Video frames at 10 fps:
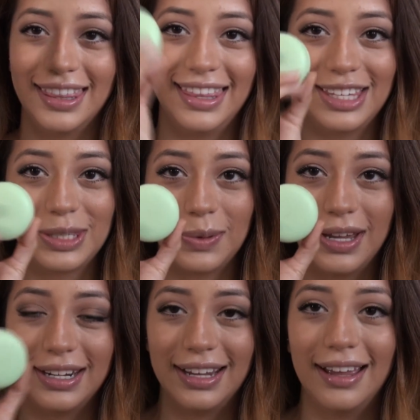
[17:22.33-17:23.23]
This
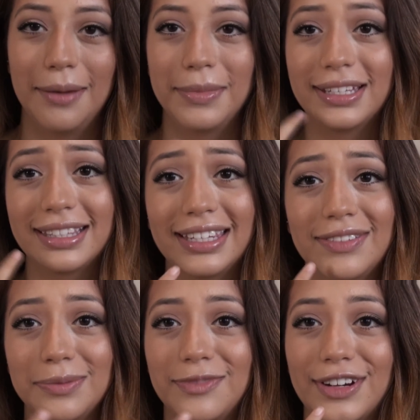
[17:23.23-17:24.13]
one, it leaves
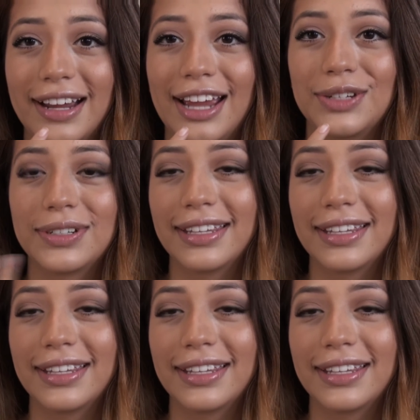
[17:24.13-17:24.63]
them very hydrated.